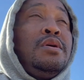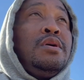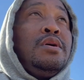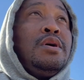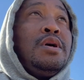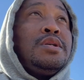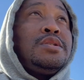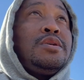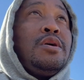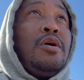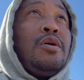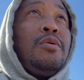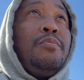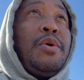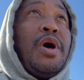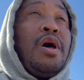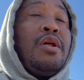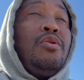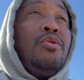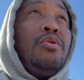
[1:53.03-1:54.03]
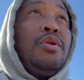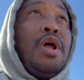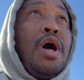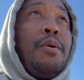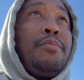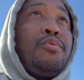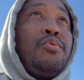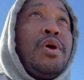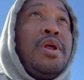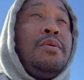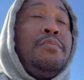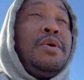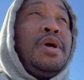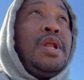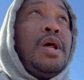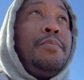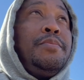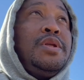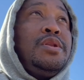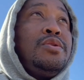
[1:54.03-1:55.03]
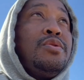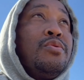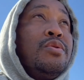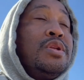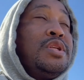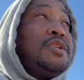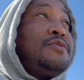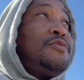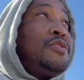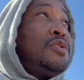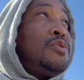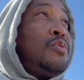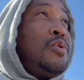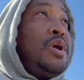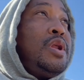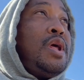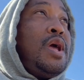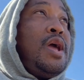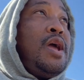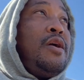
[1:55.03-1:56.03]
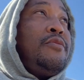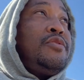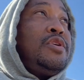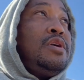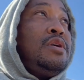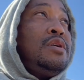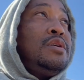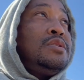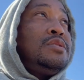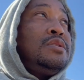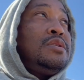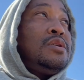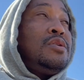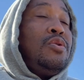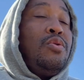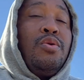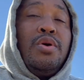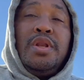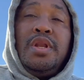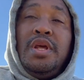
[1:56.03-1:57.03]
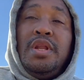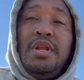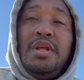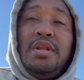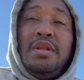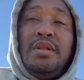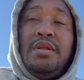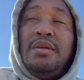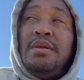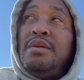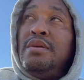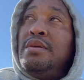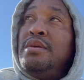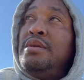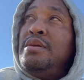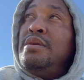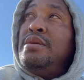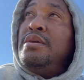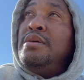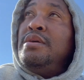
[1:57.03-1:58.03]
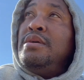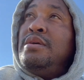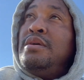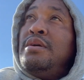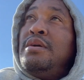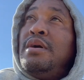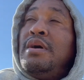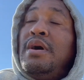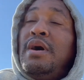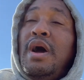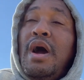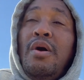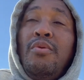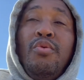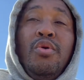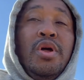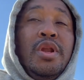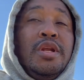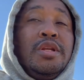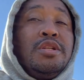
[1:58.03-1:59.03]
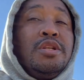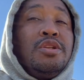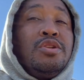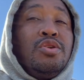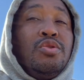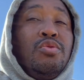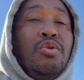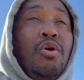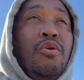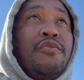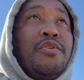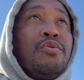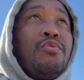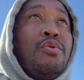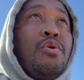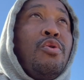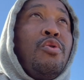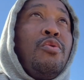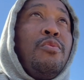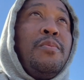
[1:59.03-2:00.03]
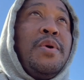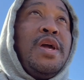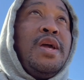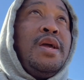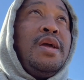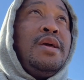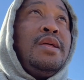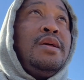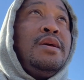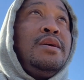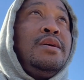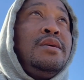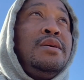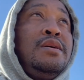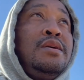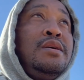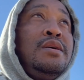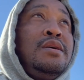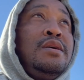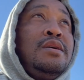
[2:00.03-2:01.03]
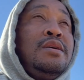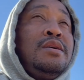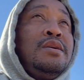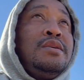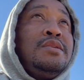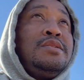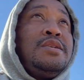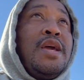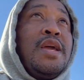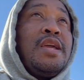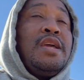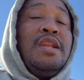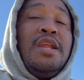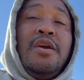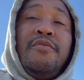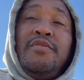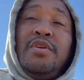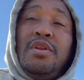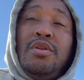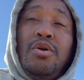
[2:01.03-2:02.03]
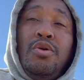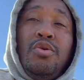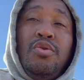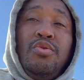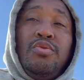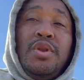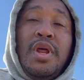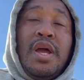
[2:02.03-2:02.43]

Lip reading: I talk about owner operator, man. I've been doing this for 3.5 years, and going in it, I wanted to do over the road, man, taking every load I